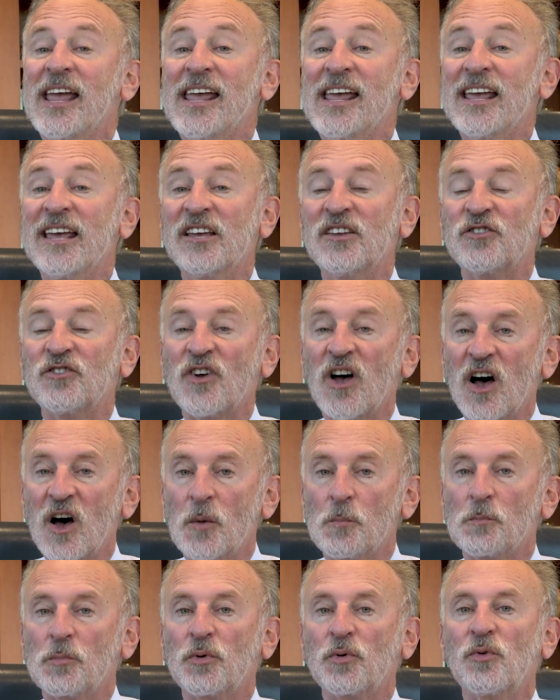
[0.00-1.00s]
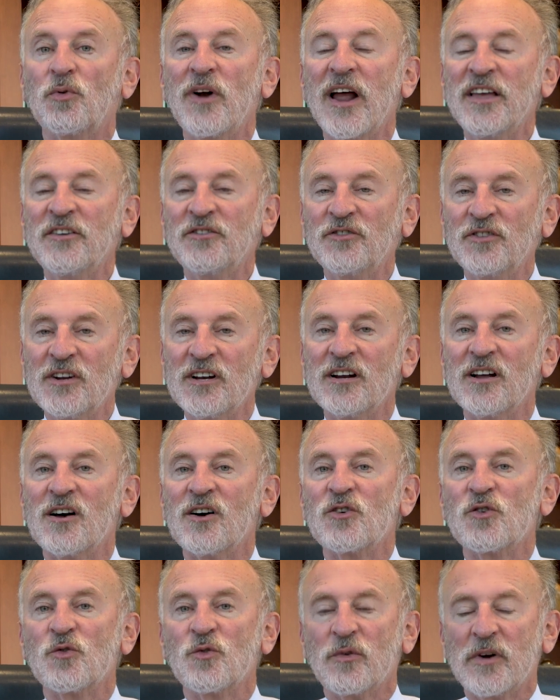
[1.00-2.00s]
is a present
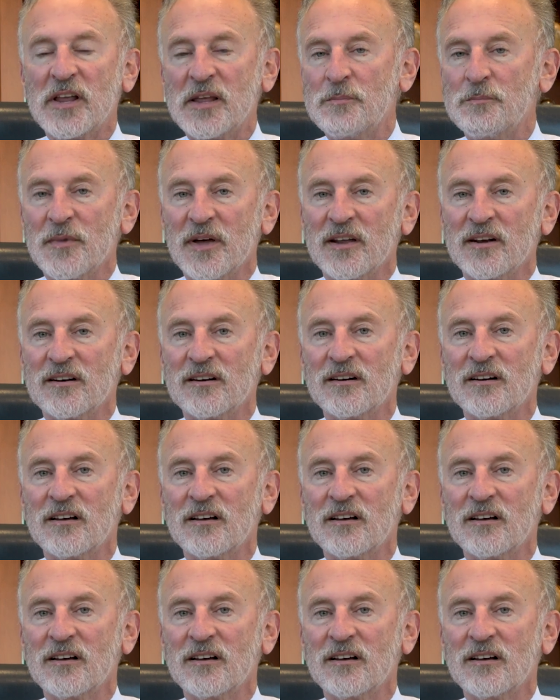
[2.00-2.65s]
agreement